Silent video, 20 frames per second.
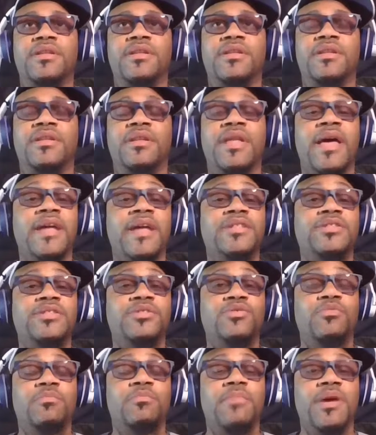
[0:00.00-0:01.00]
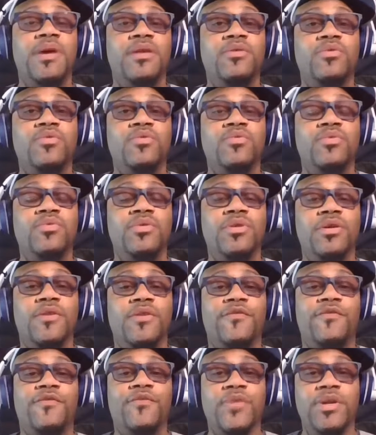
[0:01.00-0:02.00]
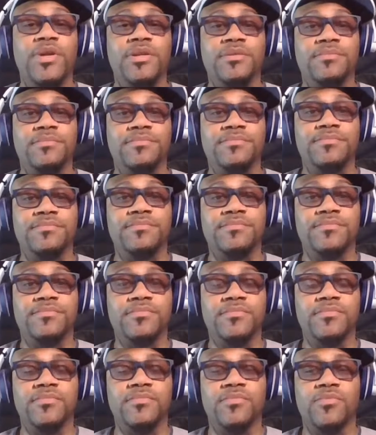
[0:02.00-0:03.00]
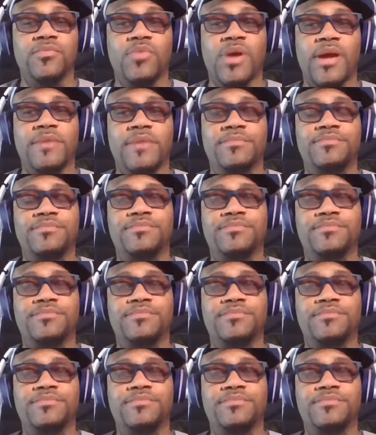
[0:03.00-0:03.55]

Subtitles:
the National Medal of Freedom, right?